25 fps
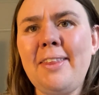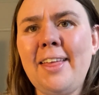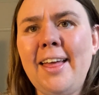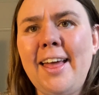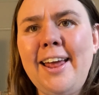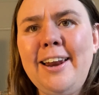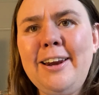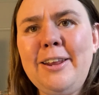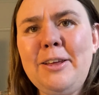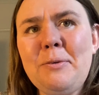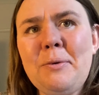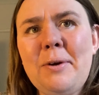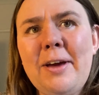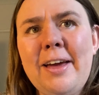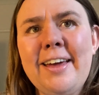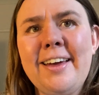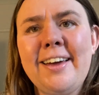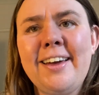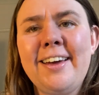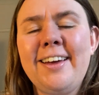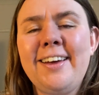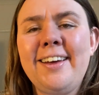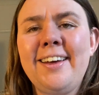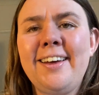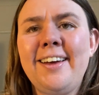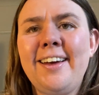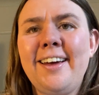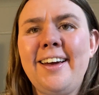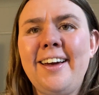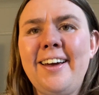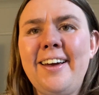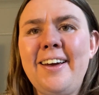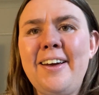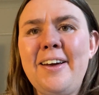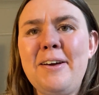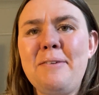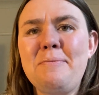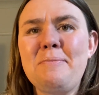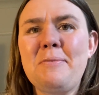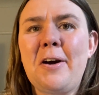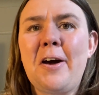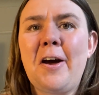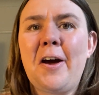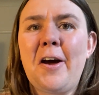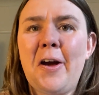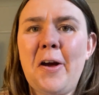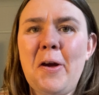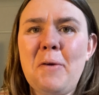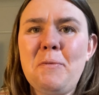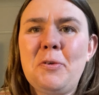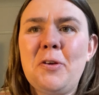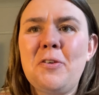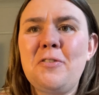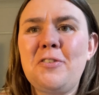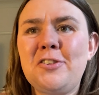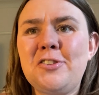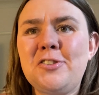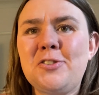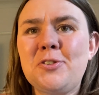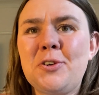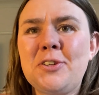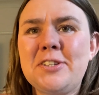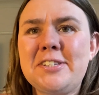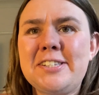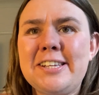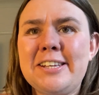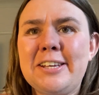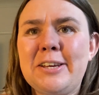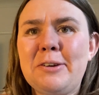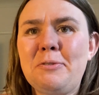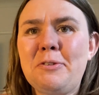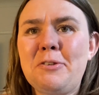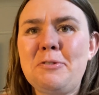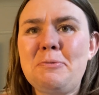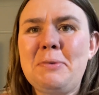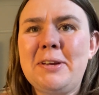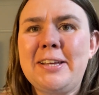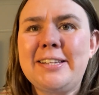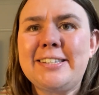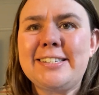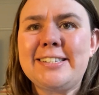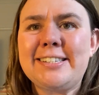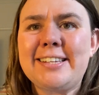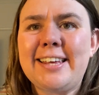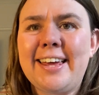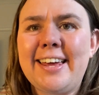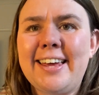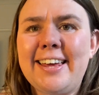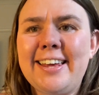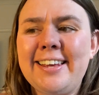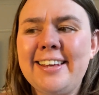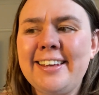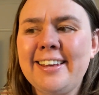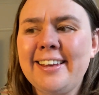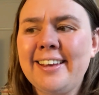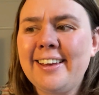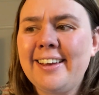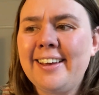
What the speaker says: Anyway, I hope you've enjoyed singing with me today.